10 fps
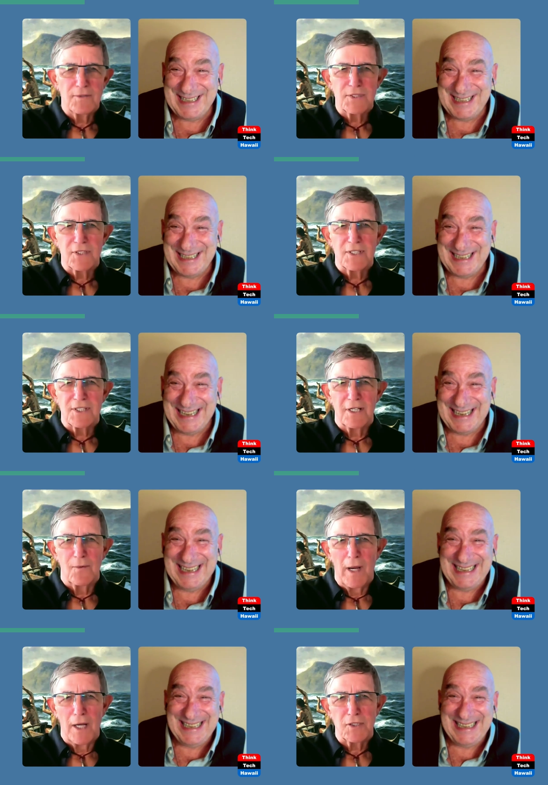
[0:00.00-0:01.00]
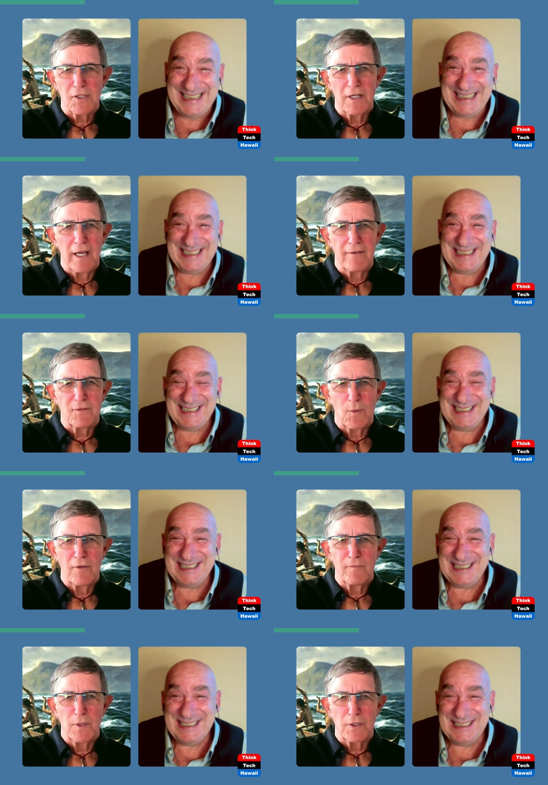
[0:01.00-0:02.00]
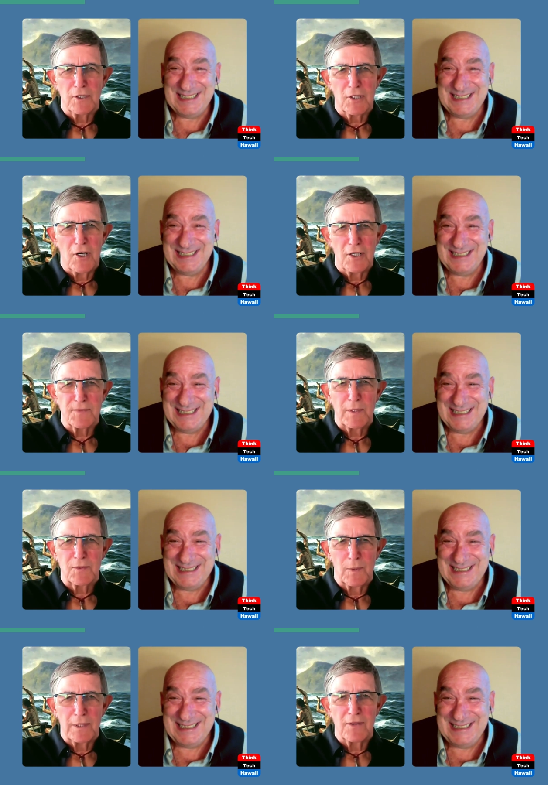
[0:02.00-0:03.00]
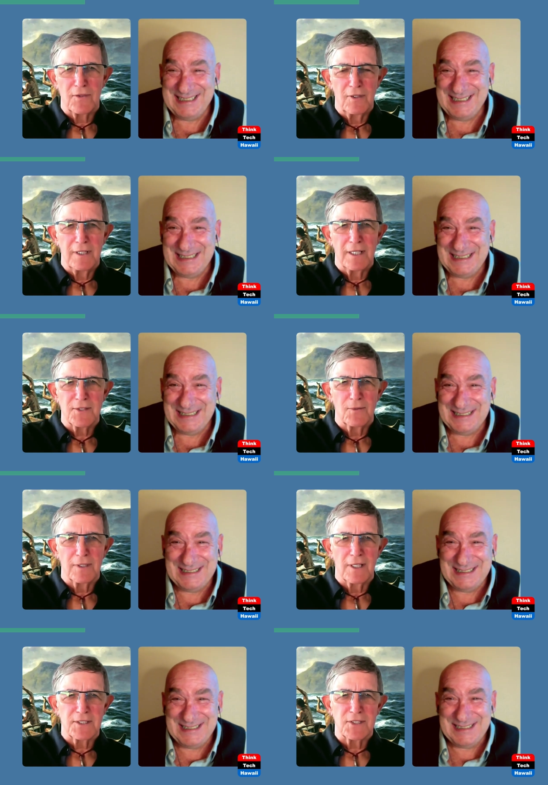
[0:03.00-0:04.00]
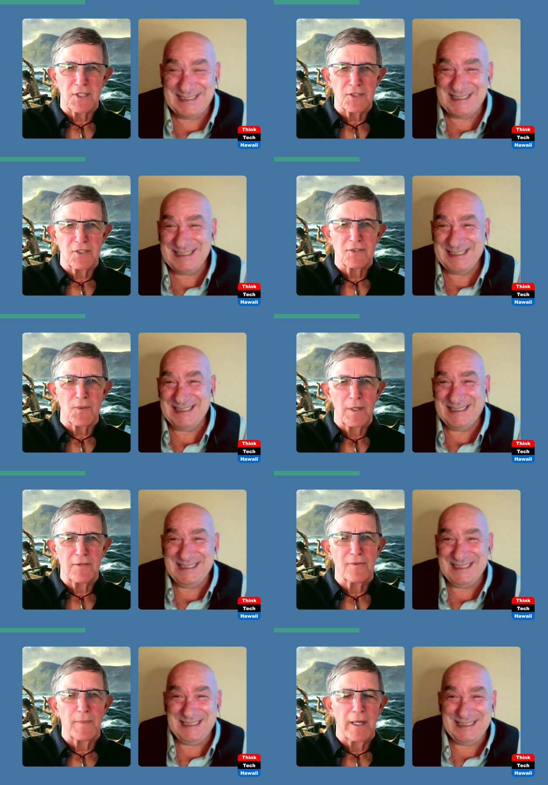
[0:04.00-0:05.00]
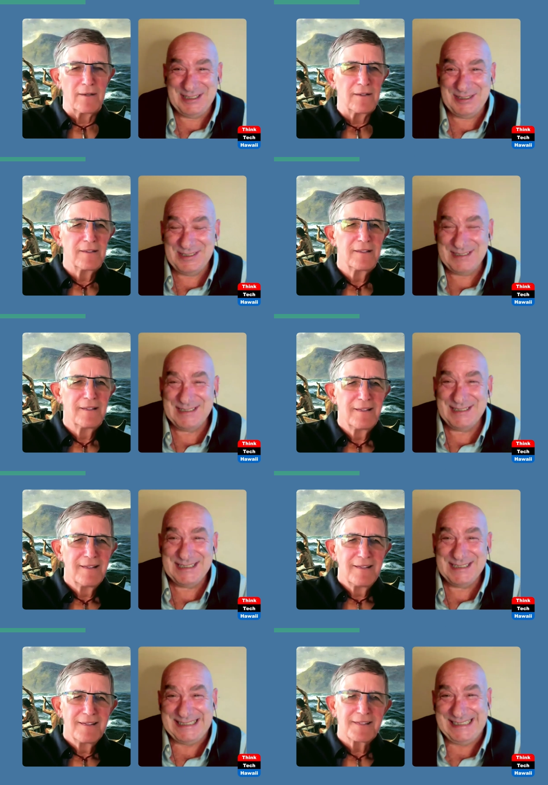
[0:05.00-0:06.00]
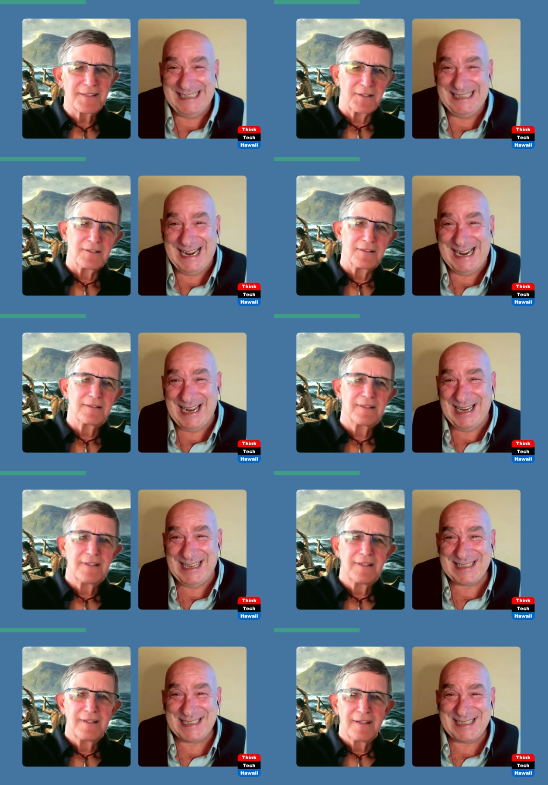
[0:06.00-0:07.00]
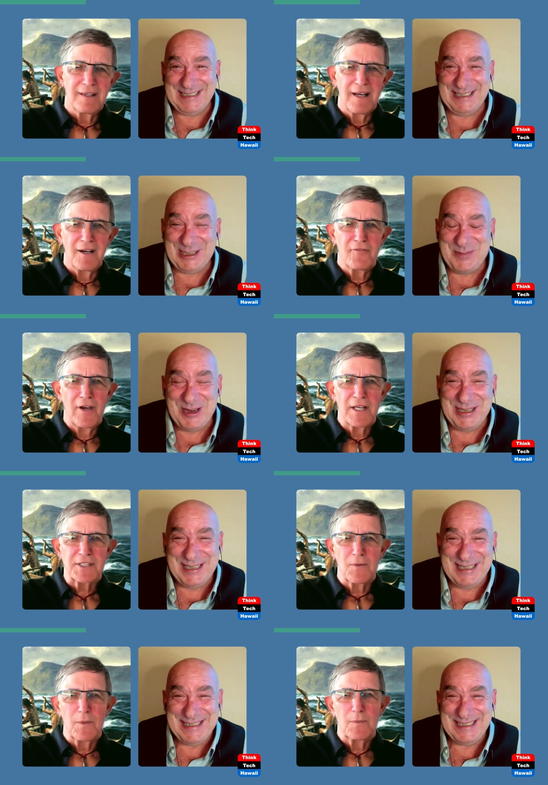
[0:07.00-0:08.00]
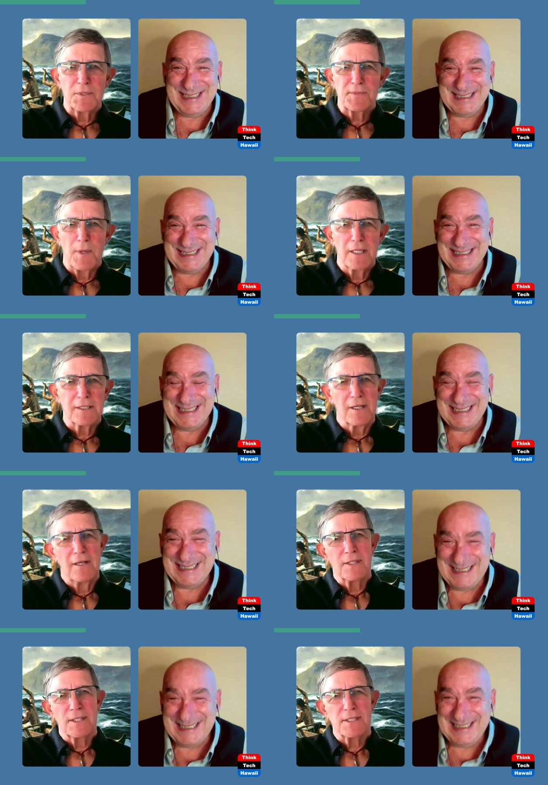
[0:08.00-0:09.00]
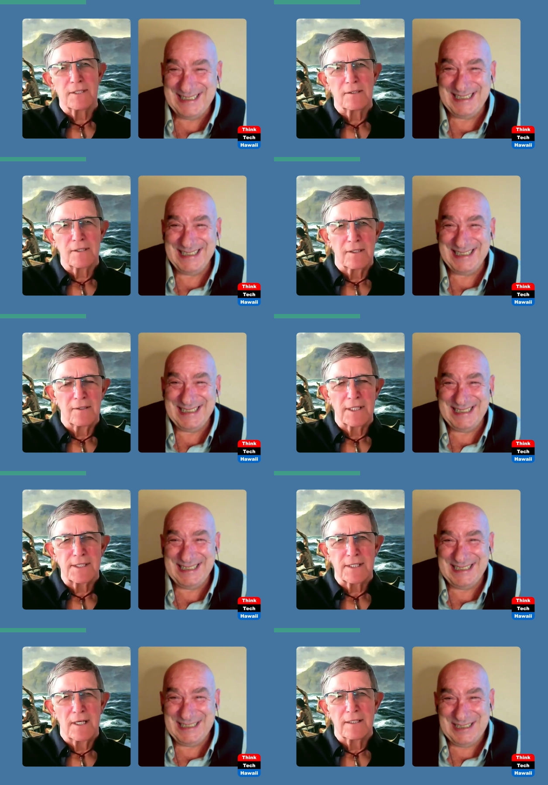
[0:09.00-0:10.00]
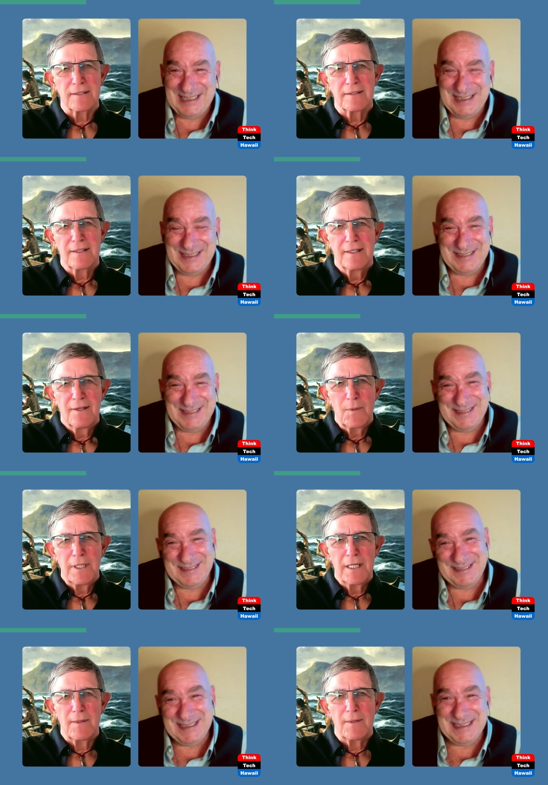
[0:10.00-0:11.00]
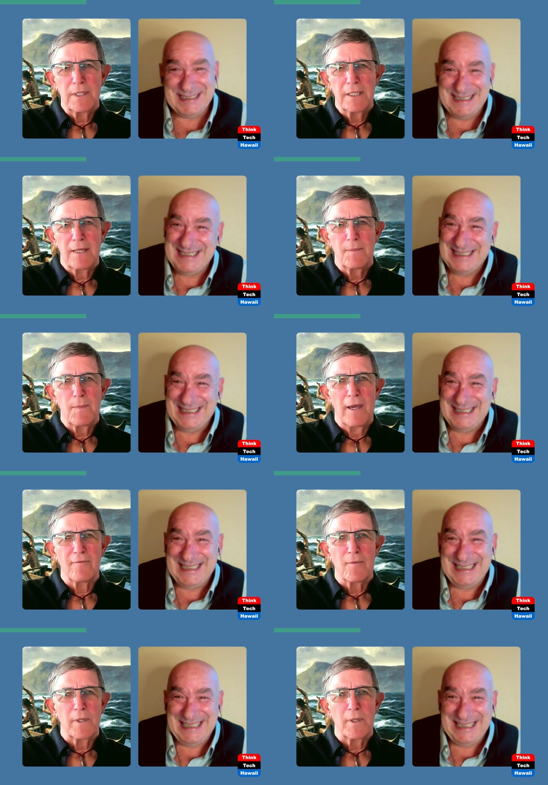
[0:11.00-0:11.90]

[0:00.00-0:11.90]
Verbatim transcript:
Speaker 1: I was just going to say, are we actually going to have 12 million cars by 2030? That's only like six years away from now.
Speaker 2: Yeah, so, that's a little. How bit.
Speaker 1: fast can we respond to all this? So you know, let's not. We need to we need to have